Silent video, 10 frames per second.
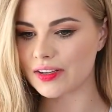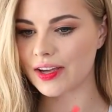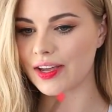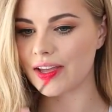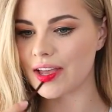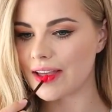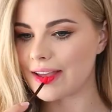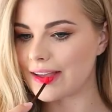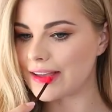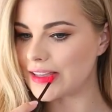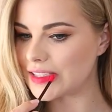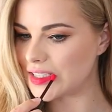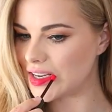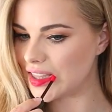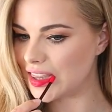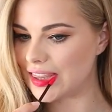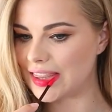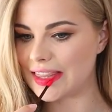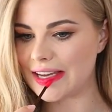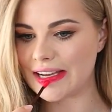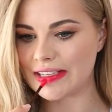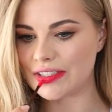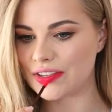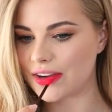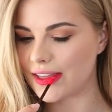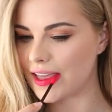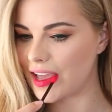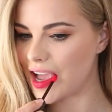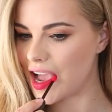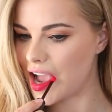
Okay, it's not that shocking,